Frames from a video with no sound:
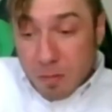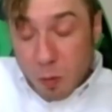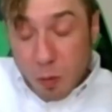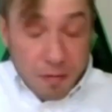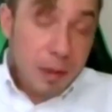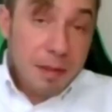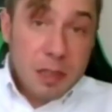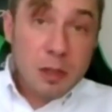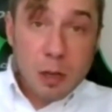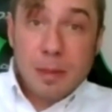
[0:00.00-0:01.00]
If we've
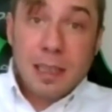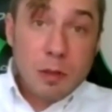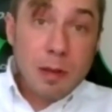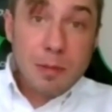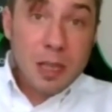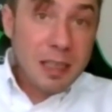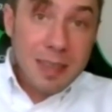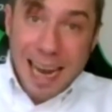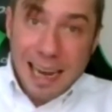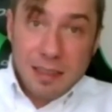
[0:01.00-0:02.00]
determined that your website is
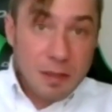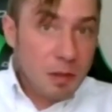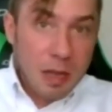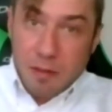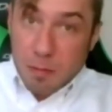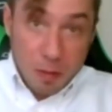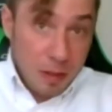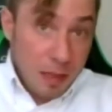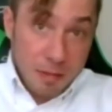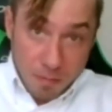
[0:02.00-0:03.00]
hacked and you have a
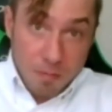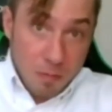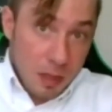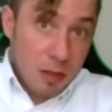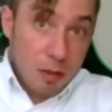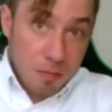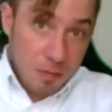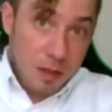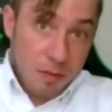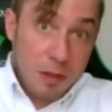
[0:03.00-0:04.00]
pretty,
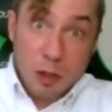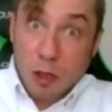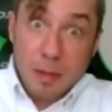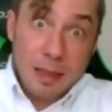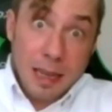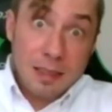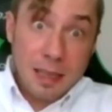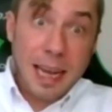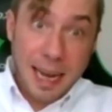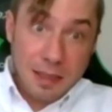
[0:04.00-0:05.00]
you've determined that that's the
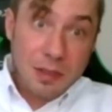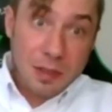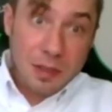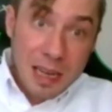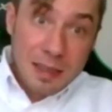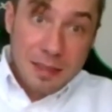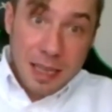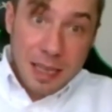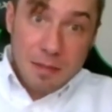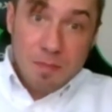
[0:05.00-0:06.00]
case,
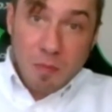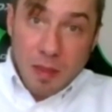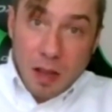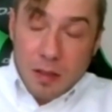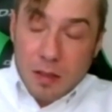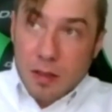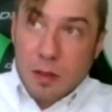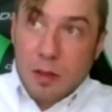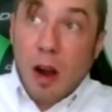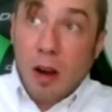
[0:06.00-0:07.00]
then
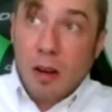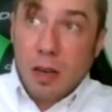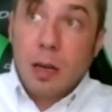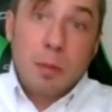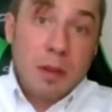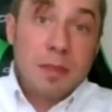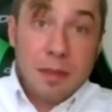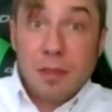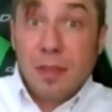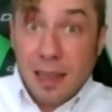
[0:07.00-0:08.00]
there are a number of
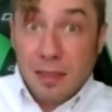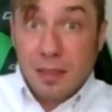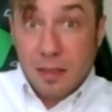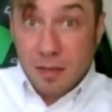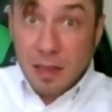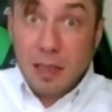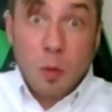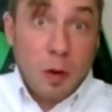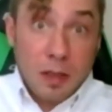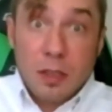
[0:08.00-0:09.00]
different things that you'll
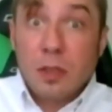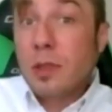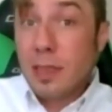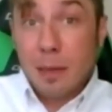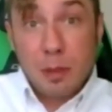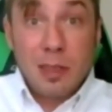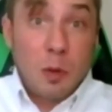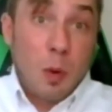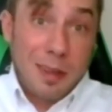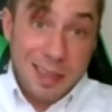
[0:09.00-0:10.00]
want to do and steps that you'll
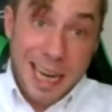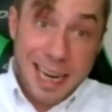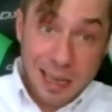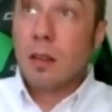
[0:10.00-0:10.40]
want to take.